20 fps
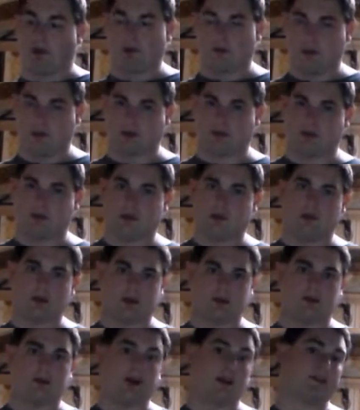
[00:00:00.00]
a smaller
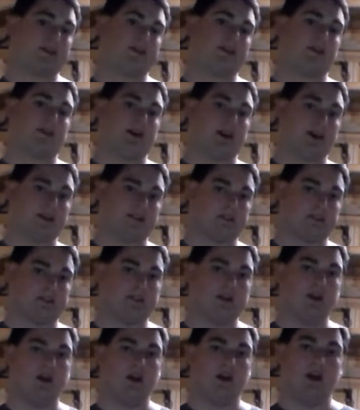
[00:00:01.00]
mixer. It's only got
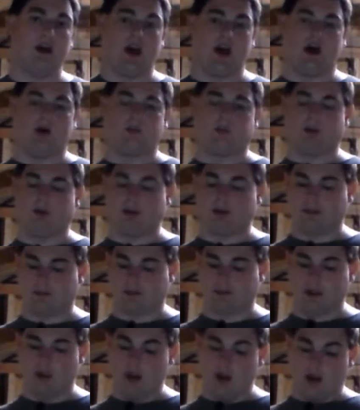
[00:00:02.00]
TRS
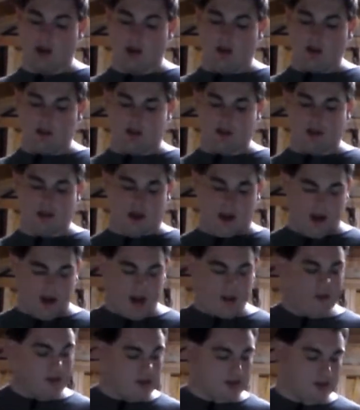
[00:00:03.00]
outputs. So
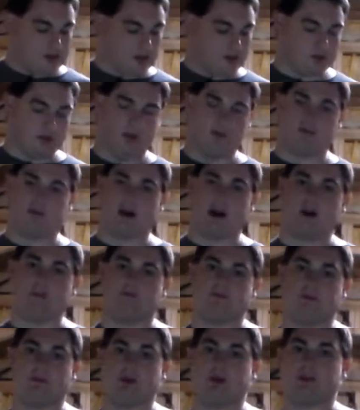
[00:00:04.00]
I got these two
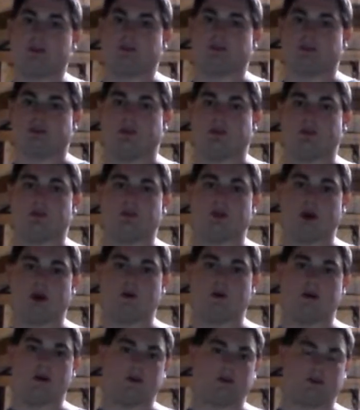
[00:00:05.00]
25 foot to
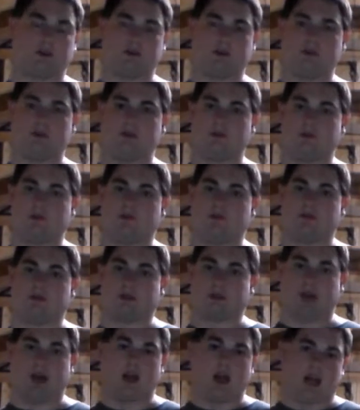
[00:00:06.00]
go into
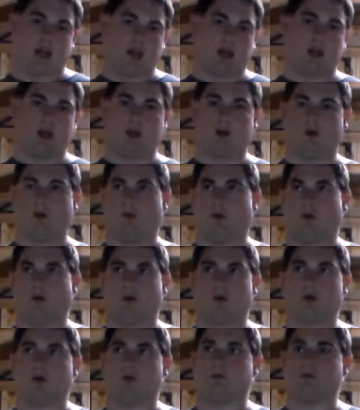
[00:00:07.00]
Snake
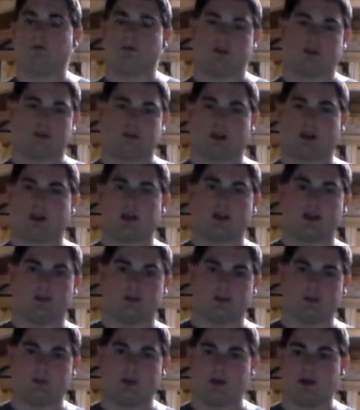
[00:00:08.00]
or just directly
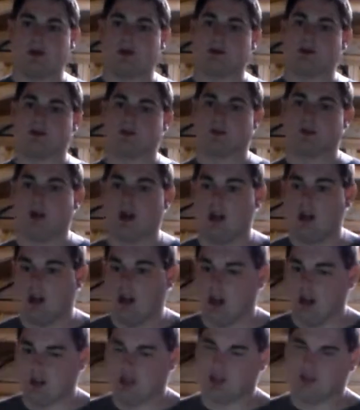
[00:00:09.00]
into the speakers.
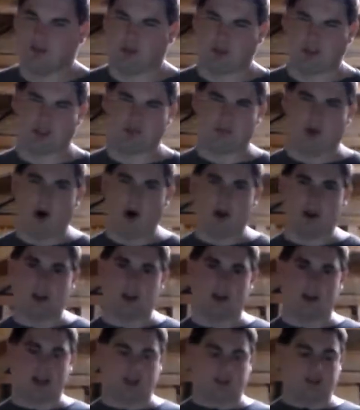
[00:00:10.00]
Usually for a
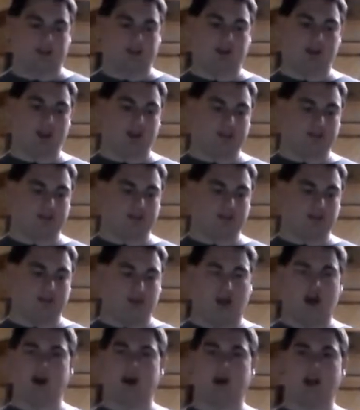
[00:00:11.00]
small gig,
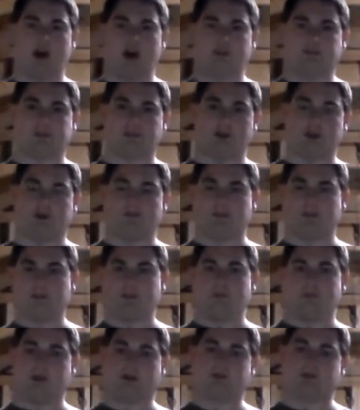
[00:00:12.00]
it's long enough to go
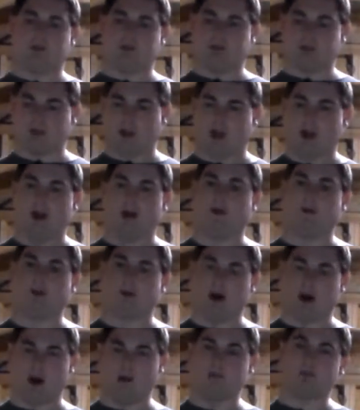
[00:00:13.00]
from the mixer
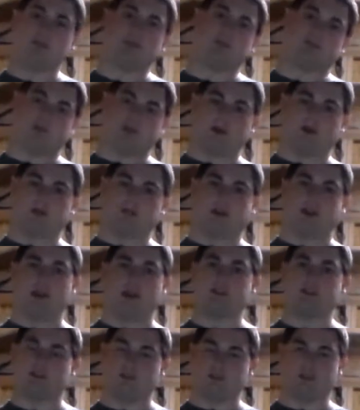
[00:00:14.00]
down up to the speaker
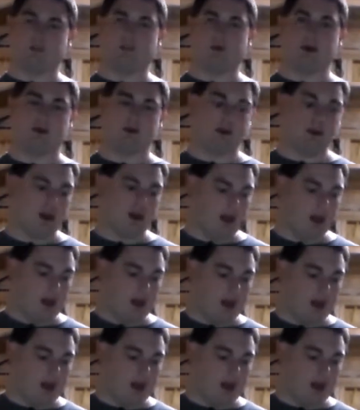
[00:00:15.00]
stands and to my